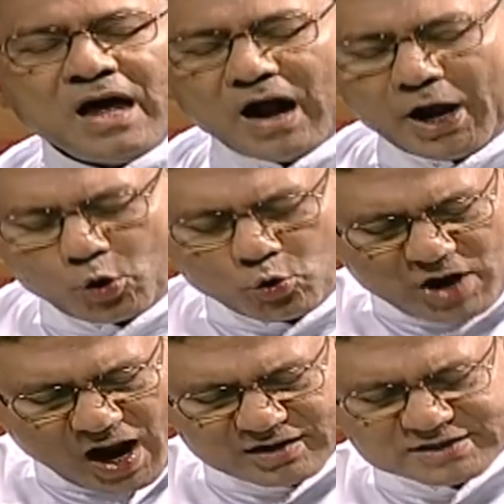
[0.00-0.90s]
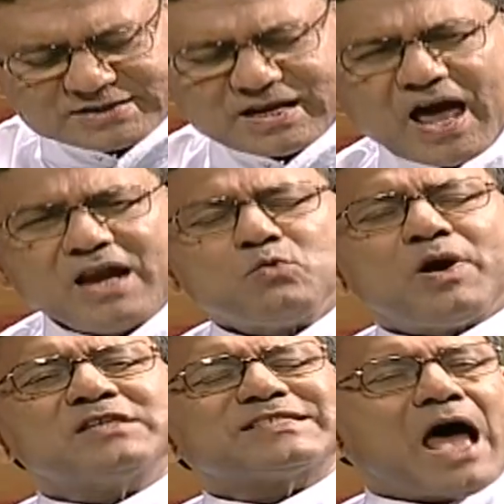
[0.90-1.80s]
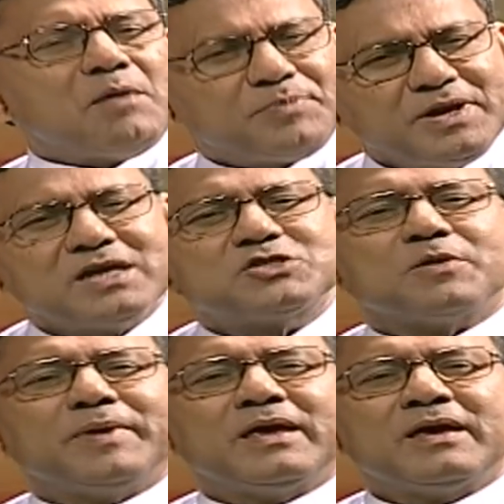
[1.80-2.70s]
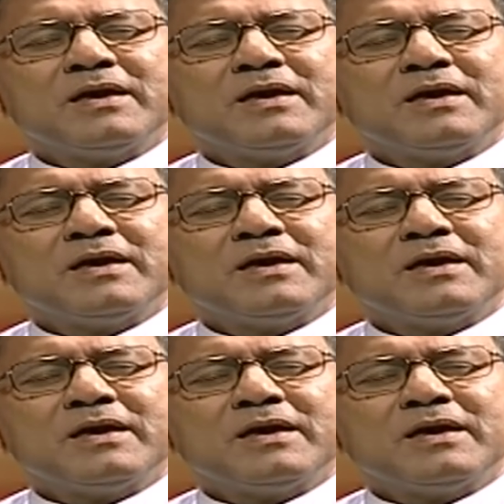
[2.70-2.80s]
I don't understand what is happening to me.